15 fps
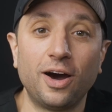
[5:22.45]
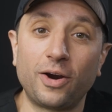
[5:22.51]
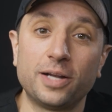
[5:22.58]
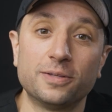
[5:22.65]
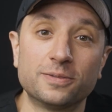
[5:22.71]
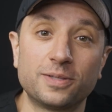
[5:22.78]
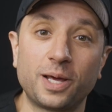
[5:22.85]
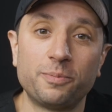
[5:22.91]
All
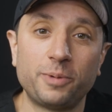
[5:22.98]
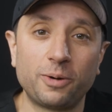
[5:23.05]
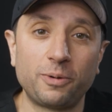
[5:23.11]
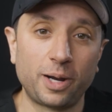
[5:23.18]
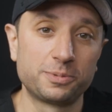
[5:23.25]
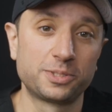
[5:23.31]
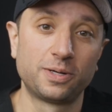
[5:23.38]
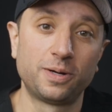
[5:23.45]
right, that about
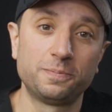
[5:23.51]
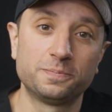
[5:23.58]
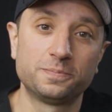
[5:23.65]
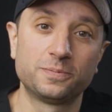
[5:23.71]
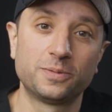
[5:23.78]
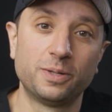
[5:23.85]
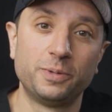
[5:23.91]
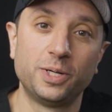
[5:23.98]
wraps it up.
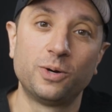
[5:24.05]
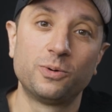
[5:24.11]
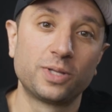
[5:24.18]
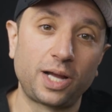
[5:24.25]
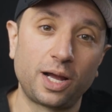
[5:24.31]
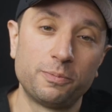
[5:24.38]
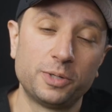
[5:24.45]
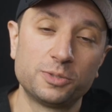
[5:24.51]
Let me know in
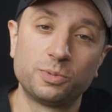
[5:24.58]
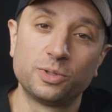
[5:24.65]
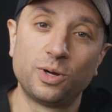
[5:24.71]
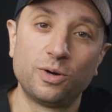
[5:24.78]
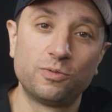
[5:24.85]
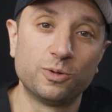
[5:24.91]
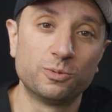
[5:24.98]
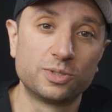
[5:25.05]
the comments
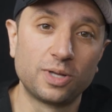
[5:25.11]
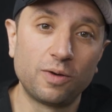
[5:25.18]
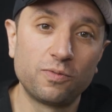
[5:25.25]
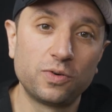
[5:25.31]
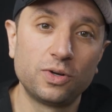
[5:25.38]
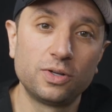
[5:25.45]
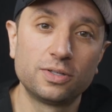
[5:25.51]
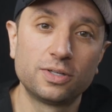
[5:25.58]
below if it was
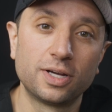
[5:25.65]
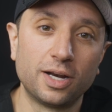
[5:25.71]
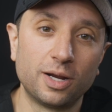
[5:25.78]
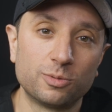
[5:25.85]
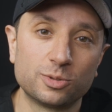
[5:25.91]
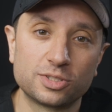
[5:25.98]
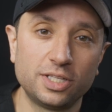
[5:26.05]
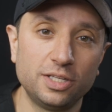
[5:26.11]
helpful, and
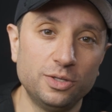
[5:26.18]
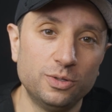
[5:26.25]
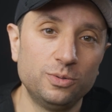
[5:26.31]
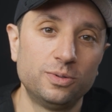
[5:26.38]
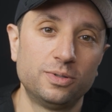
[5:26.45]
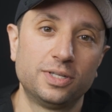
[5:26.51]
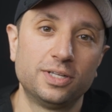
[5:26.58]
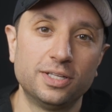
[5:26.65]
I will see
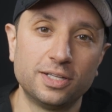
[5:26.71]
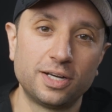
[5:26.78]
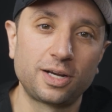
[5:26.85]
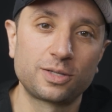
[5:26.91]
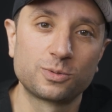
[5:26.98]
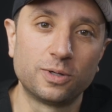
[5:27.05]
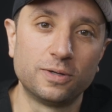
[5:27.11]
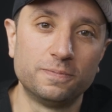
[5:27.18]
you in the
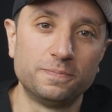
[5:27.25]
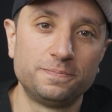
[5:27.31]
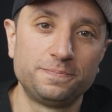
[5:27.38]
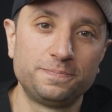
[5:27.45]
next one.